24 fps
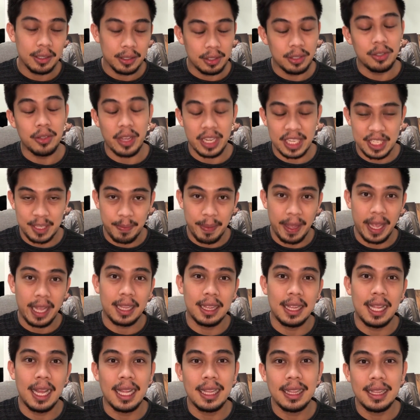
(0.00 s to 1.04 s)
You
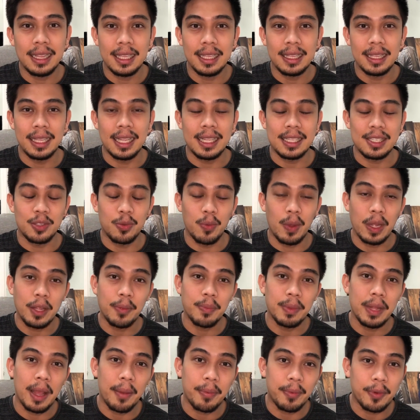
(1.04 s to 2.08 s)
expect that. That's one
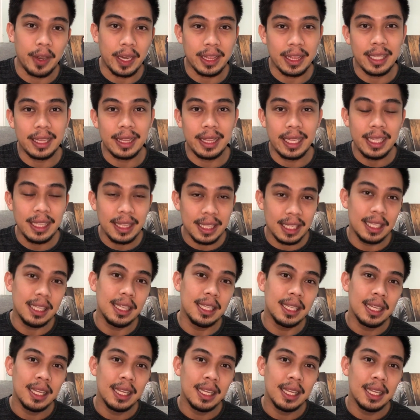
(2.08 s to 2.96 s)
of the upgrades that they did.